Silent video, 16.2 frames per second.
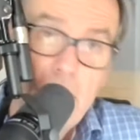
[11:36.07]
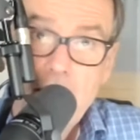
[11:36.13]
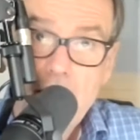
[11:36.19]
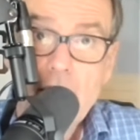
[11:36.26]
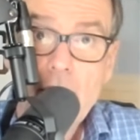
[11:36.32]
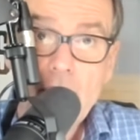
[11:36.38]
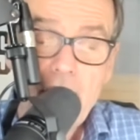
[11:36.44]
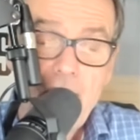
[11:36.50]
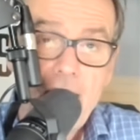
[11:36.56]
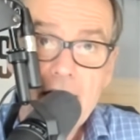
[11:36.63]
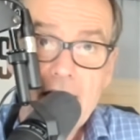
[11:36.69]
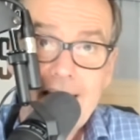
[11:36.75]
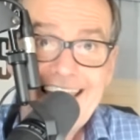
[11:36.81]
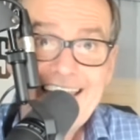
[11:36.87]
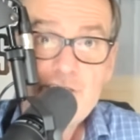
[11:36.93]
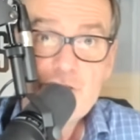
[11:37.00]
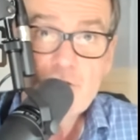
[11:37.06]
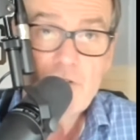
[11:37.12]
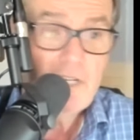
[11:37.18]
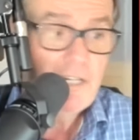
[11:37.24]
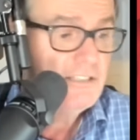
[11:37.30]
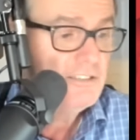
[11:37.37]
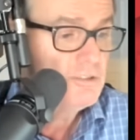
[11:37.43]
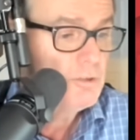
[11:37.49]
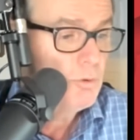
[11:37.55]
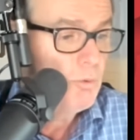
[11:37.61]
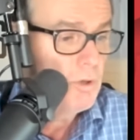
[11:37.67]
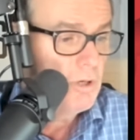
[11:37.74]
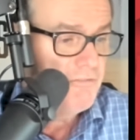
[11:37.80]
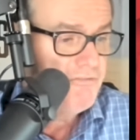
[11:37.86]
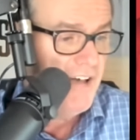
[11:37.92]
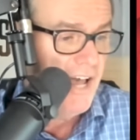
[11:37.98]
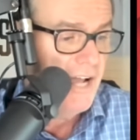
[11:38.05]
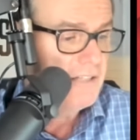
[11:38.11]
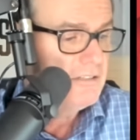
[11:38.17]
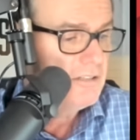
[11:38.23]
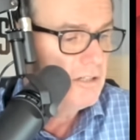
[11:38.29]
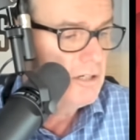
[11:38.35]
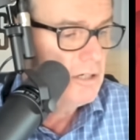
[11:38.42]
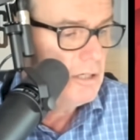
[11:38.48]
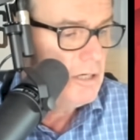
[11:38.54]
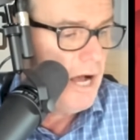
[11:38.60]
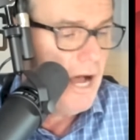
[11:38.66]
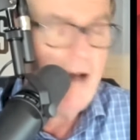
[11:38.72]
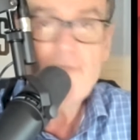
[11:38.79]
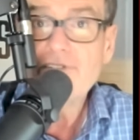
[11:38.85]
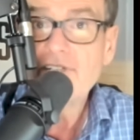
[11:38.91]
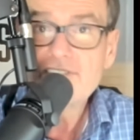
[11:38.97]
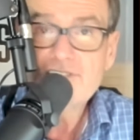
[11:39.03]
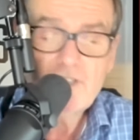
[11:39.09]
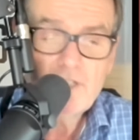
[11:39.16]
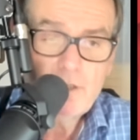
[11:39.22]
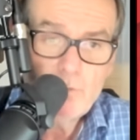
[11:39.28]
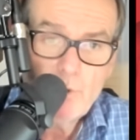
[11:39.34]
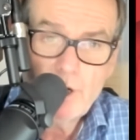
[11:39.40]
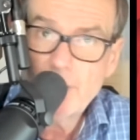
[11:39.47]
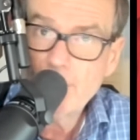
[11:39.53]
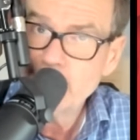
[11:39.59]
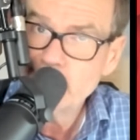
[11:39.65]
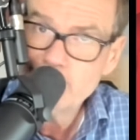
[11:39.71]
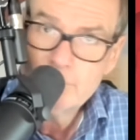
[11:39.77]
you know, again, injuries were a factor. Obviously, we're